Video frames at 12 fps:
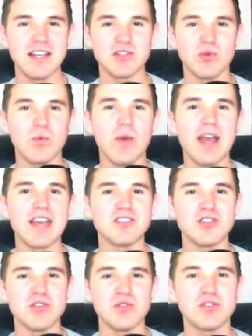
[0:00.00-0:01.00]
as a way
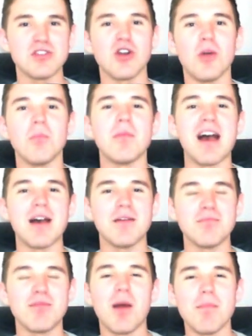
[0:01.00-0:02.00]
to combat
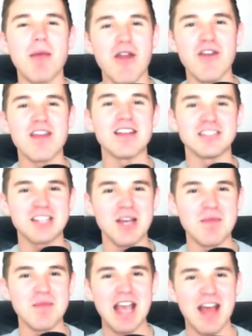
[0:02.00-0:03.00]
barbarians
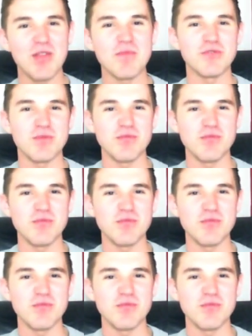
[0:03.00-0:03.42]
coming at them from.